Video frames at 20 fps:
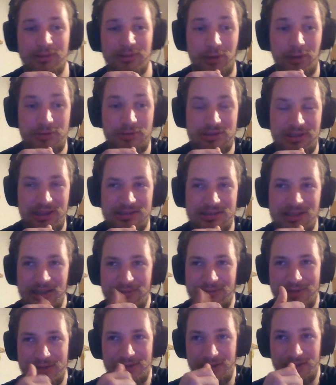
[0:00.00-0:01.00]
But mostly it's
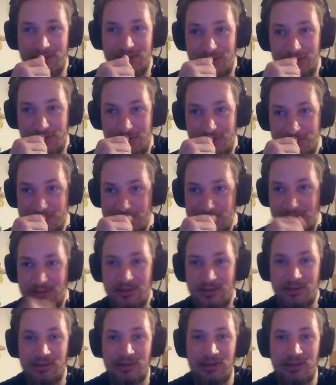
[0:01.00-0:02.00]
like reindeer herders,
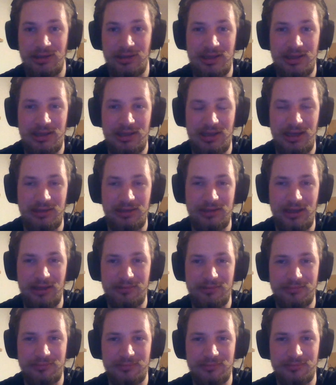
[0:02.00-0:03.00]
and
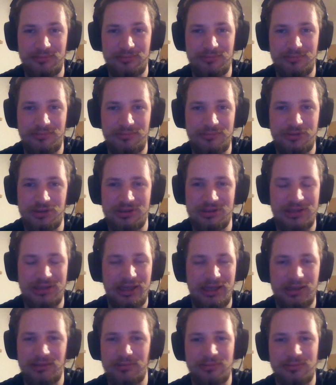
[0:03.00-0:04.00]
then just
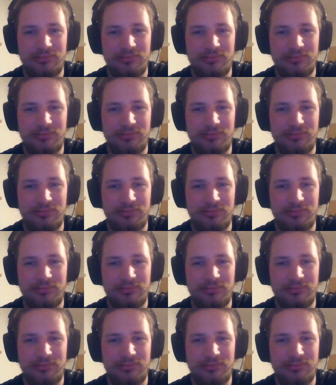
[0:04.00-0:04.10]
like